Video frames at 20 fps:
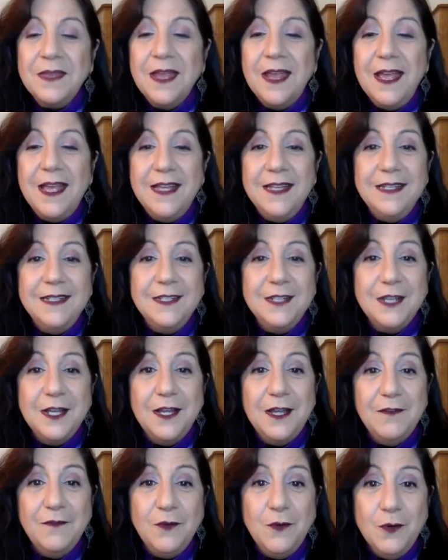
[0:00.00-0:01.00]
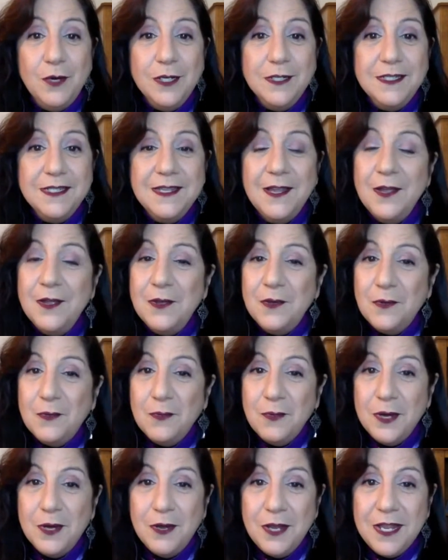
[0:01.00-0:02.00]
And of course,
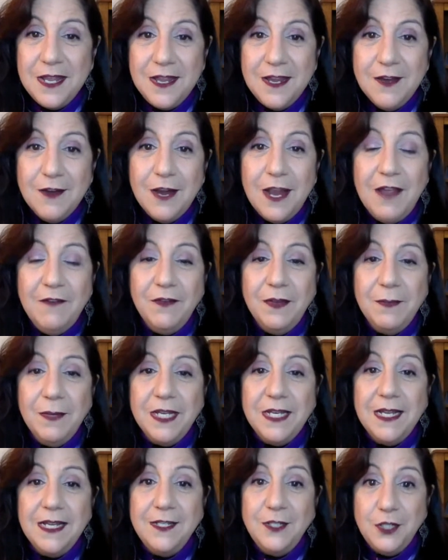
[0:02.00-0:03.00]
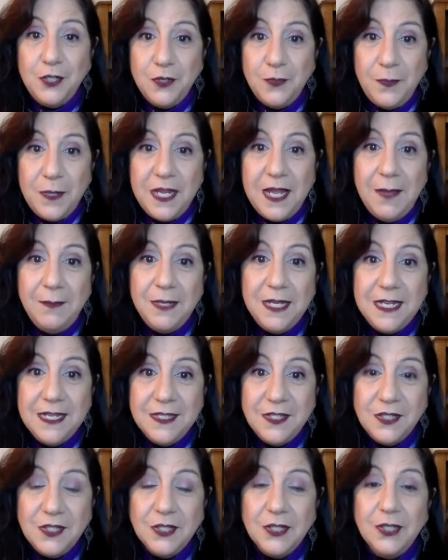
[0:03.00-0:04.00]
we're here every Monday, 2 p.m.
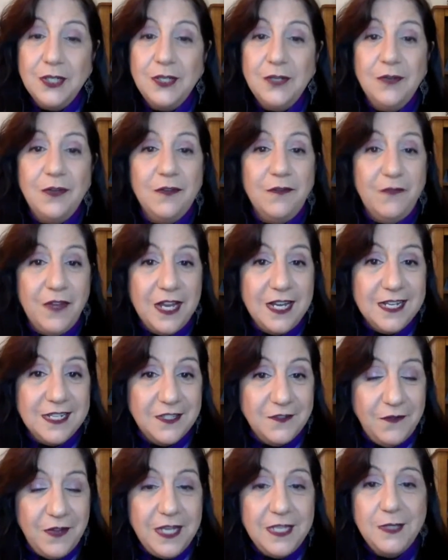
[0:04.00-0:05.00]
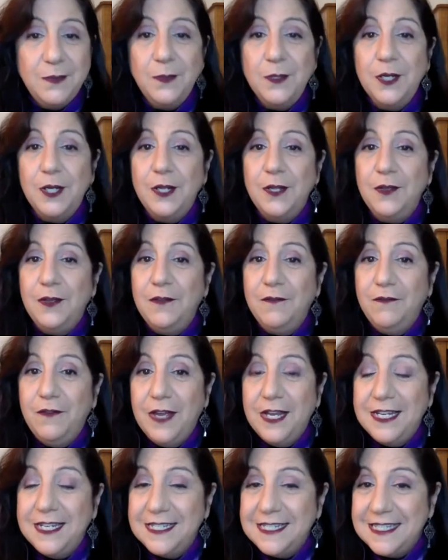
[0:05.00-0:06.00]
Eastern. You can find us Facebook, you can
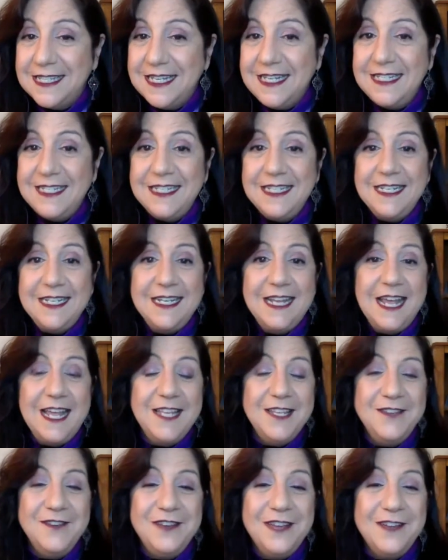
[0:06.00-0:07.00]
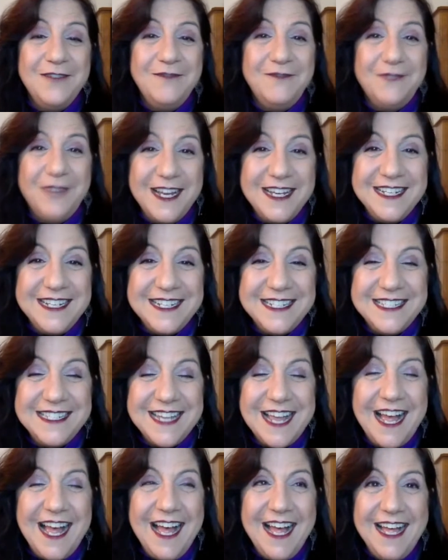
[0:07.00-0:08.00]
find us LinkedIn, and you can find us
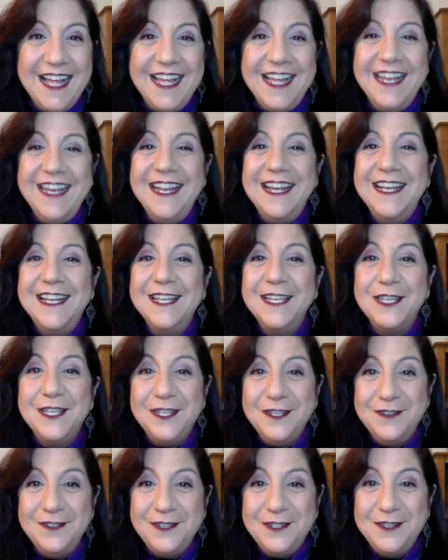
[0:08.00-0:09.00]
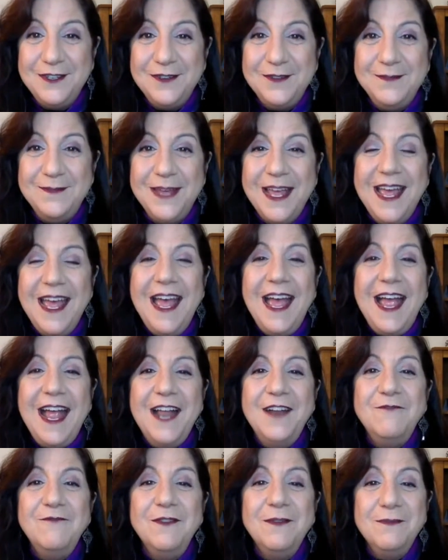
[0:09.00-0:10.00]
on YouTube.
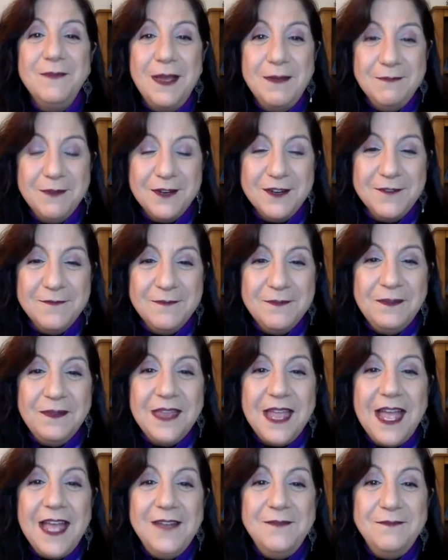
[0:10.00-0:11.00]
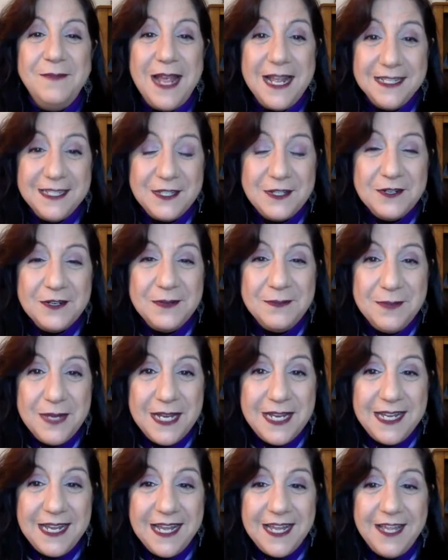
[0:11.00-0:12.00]
And remember, at Master It
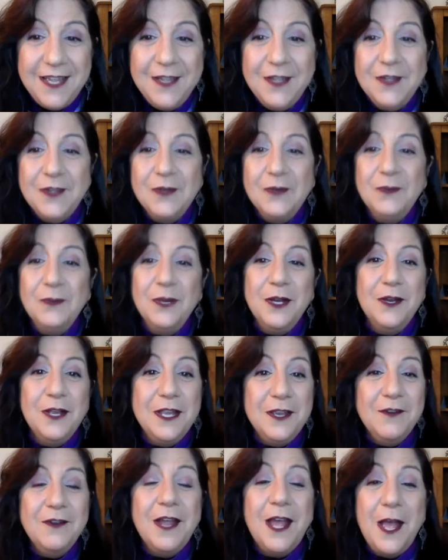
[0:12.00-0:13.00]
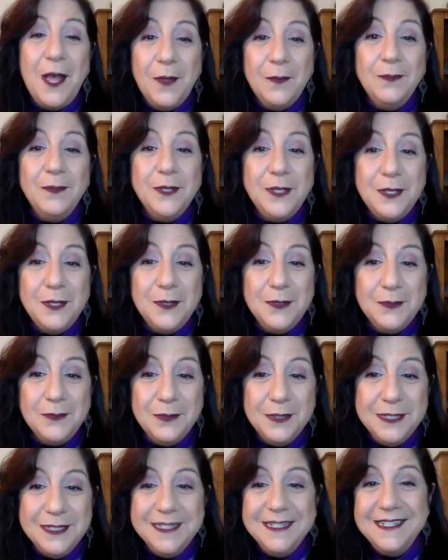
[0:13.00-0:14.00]
Media, we're here to help you
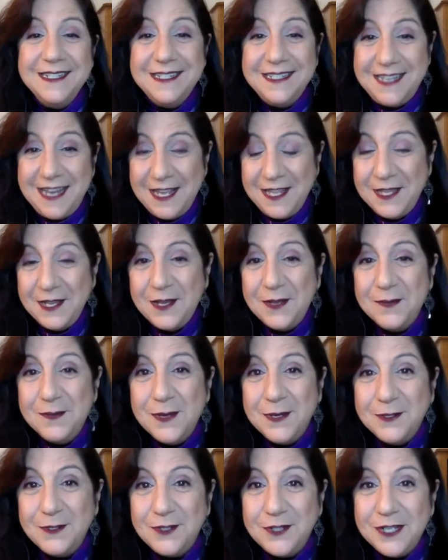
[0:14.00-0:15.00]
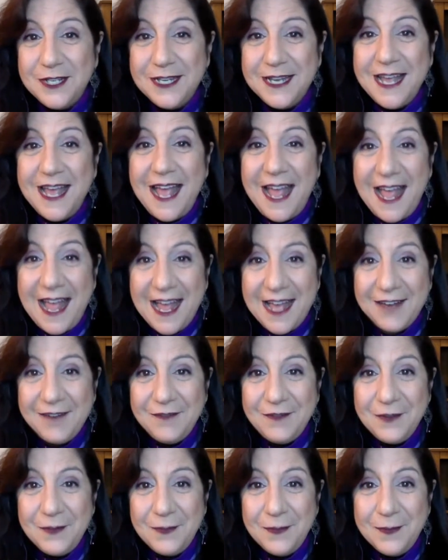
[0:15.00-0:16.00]
take the commotion out
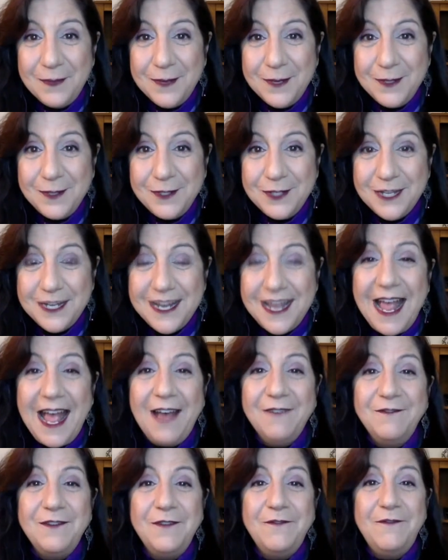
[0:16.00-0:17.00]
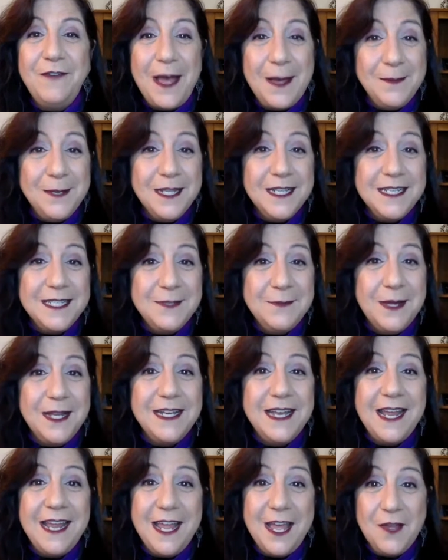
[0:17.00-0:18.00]
of your promotion. Have a fabulous
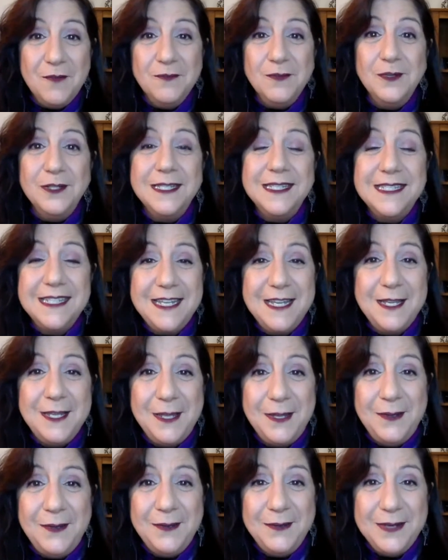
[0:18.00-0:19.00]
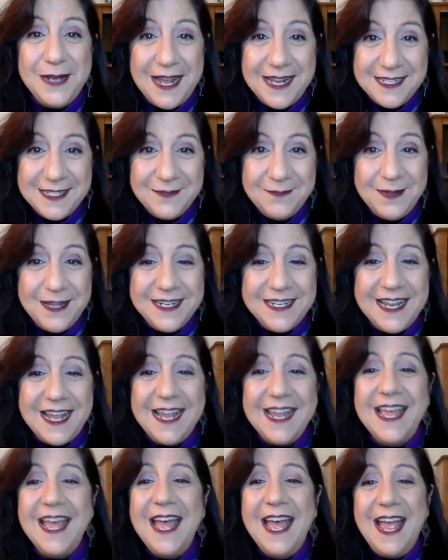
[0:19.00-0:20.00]
Monday, and we'll see you next
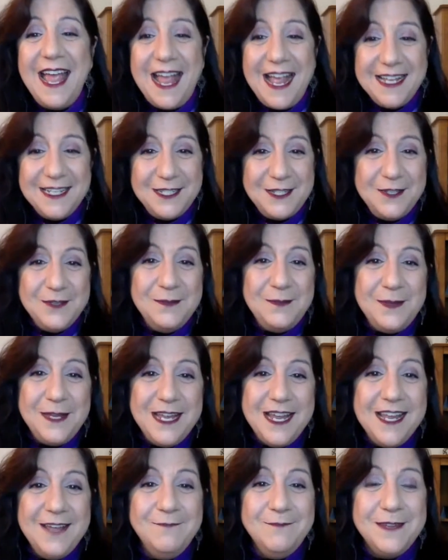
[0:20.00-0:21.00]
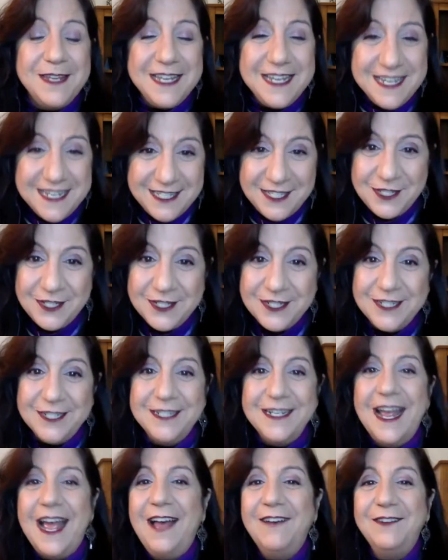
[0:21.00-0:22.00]
Monday at 2 p.m.
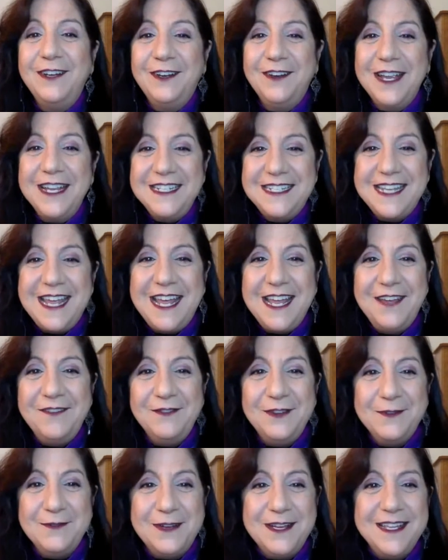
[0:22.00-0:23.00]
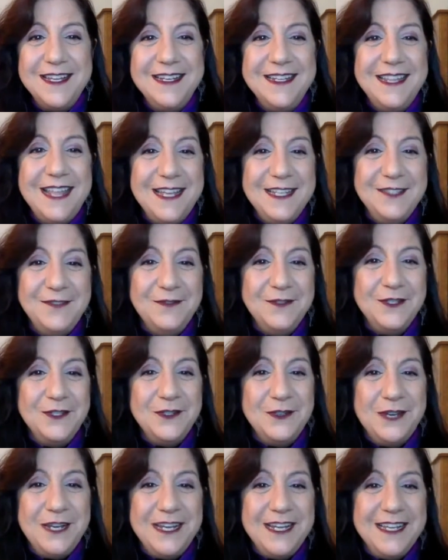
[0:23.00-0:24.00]
Eastern. Have a great day, everyone. Thanks for
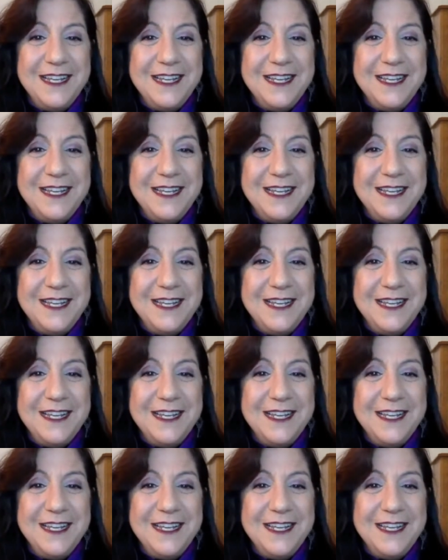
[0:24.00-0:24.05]
joining